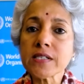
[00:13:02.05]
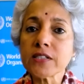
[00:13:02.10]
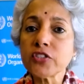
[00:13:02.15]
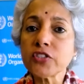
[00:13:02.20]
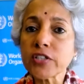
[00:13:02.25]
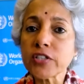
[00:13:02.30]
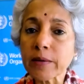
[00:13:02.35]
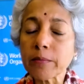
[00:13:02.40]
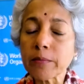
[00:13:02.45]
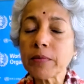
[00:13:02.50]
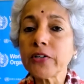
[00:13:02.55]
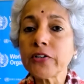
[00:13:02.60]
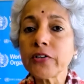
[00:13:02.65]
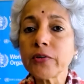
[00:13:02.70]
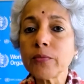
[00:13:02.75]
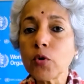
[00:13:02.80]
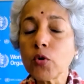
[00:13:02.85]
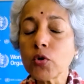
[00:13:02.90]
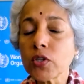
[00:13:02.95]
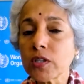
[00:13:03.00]
A tribal
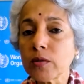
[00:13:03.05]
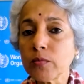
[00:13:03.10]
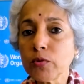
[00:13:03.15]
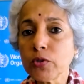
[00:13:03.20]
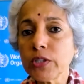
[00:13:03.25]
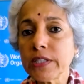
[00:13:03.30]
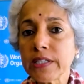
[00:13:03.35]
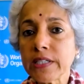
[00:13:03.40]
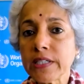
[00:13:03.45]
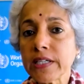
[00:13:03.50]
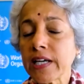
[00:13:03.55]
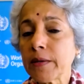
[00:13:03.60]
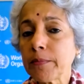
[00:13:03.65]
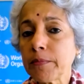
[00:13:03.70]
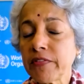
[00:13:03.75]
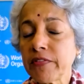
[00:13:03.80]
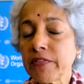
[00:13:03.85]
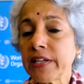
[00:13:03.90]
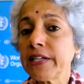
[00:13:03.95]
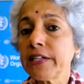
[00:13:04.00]
remote community can
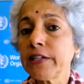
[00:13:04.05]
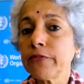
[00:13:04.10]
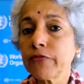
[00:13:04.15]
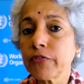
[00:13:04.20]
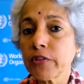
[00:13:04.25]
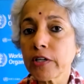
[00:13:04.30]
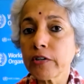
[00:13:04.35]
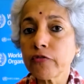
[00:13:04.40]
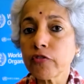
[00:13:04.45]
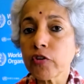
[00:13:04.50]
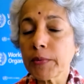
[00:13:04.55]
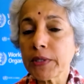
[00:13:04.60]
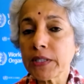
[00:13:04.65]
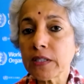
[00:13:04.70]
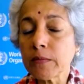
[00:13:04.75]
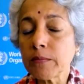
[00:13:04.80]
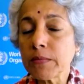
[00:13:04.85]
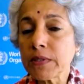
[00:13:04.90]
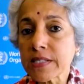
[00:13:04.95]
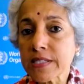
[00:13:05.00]
be very different from an
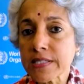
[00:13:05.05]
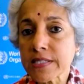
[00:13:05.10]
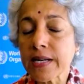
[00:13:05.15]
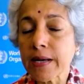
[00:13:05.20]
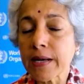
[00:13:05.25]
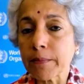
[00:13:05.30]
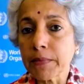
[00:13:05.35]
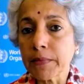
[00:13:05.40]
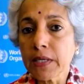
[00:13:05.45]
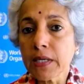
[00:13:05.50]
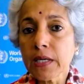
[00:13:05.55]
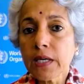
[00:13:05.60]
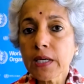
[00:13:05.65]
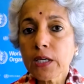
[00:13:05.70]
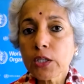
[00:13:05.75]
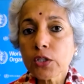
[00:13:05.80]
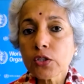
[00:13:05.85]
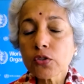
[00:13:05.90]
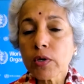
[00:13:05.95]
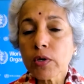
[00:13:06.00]
urban slum.
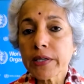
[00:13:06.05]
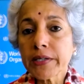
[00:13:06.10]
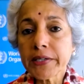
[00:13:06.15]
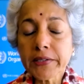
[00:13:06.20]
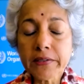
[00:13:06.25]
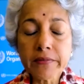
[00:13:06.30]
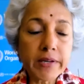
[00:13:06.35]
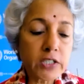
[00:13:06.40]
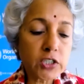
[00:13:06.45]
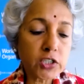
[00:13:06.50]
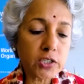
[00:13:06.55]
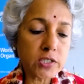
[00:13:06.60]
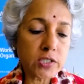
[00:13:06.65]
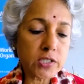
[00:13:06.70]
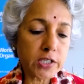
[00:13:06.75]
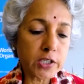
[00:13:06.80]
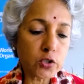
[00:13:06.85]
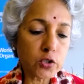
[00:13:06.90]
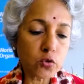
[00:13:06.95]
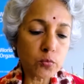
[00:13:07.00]
So our interventions
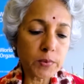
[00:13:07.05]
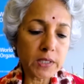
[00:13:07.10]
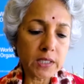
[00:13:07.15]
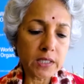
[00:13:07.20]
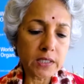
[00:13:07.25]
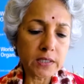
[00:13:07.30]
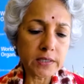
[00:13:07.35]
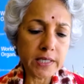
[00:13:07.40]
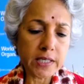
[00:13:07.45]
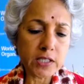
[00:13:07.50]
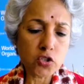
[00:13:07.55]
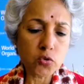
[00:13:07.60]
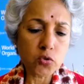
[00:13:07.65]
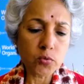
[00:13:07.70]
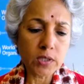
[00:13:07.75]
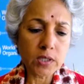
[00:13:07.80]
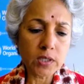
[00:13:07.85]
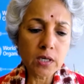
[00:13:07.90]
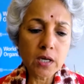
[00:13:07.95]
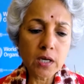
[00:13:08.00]
need to be
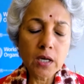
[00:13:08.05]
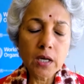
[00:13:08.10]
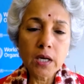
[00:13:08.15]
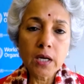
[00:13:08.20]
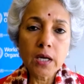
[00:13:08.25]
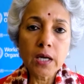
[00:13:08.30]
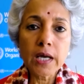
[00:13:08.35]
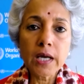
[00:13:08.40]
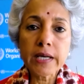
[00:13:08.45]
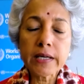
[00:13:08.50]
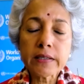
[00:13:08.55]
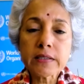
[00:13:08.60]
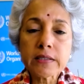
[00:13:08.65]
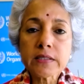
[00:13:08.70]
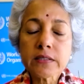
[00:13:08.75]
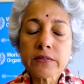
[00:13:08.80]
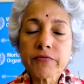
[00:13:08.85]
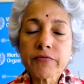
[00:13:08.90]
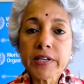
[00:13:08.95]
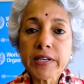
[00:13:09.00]
contextual. And
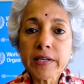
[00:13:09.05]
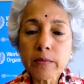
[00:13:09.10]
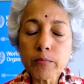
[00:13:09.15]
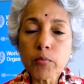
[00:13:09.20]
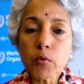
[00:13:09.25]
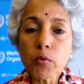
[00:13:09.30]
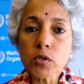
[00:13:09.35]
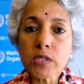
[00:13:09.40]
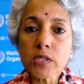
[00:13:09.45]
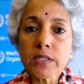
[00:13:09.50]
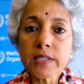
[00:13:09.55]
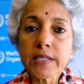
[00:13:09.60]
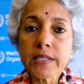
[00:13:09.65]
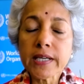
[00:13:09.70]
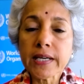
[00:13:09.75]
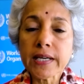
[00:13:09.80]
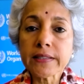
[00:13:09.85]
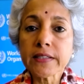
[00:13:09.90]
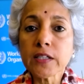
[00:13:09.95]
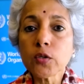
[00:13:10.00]
very
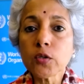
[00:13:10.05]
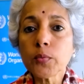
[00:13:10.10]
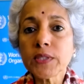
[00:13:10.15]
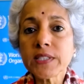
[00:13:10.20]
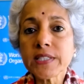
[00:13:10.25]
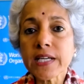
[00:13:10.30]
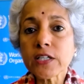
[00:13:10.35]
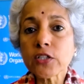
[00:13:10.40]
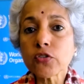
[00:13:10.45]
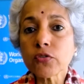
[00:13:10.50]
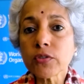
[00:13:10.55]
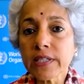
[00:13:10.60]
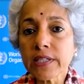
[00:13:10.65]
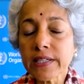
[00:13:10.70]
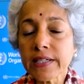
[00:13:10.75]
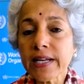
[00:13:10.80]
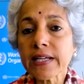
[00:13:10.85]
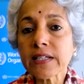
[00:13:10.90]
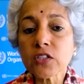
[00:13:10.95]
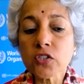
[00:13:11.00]
importantly, I think we tend to
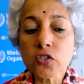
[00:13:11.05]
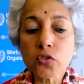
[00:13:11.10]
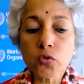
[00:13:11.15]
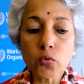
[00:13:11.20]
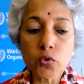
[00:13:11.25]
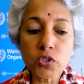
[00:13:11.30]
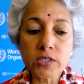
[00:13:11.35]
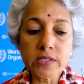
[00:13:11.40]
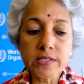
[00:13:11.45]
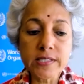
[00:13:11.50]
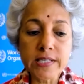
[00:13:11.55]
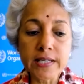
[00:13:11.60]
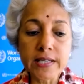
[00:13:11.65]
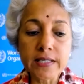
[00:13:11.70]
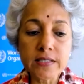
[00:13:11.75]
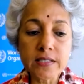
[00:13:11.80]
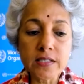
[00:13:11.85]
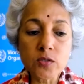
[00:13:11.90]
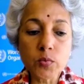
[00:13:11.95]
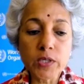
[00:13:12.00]
neglect the social
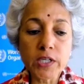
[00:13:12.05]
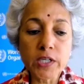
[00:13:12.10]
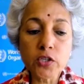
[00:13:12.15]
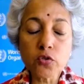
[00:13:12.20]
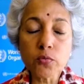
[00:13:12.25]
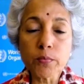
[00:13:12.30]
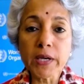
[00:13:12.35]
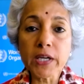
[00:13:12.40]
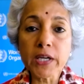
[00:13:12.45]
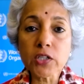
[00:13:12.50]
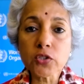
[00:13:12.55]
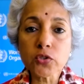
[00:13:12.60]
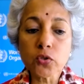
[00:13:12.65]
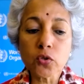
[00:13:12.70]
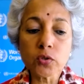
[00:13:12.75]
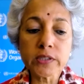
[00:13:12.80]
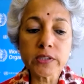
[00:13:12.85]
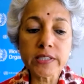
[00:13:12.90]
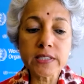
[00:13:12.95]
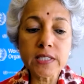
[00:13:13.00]
sciences. We need to make
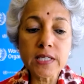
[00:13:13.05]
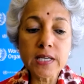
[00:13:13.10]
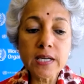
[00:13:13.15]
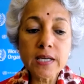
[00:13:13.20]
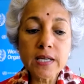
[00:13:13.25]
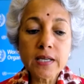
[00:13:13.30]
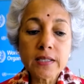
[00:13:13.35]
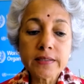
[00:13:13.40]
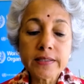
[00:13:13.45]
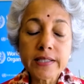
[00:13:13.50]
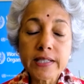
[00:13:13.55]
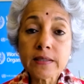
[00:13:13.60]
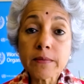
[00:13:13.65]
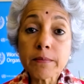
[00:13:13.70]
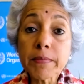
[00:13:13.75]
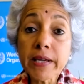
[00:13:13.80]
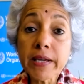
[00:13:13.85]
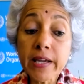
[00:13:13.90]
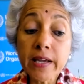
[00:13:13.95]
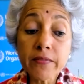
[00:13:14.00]
sure that the
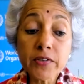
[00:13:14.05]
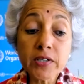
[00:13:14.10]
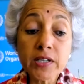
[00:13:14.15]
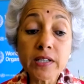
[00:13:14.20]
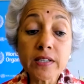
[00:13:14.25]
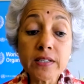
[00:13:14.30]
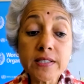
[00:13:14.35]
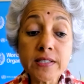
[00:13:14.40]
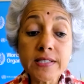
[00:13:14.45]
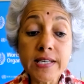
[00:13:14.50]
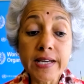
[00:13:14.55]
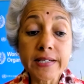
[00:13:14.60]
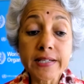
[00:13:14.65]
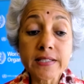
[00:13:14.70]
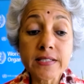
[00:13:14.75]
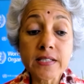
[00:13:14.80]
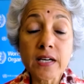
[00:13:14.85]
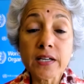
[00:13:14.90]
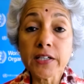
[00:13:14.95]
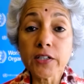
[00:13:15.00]
behavioral
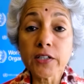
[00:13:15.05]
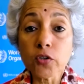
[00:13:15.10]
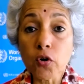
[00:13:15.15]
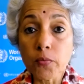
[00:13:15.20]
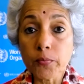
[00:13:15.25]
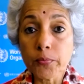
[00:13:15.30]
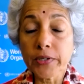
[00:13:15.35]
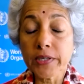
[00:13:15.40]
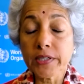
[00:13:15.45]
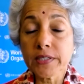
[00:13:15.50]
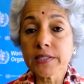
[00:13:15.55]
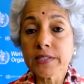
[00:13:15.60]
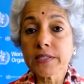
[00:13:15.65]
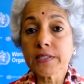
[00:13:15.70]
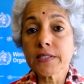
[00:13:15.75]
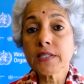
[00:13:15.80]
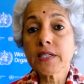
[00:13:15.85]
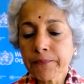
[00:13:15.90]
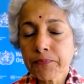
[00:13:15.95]
insights are incorporated.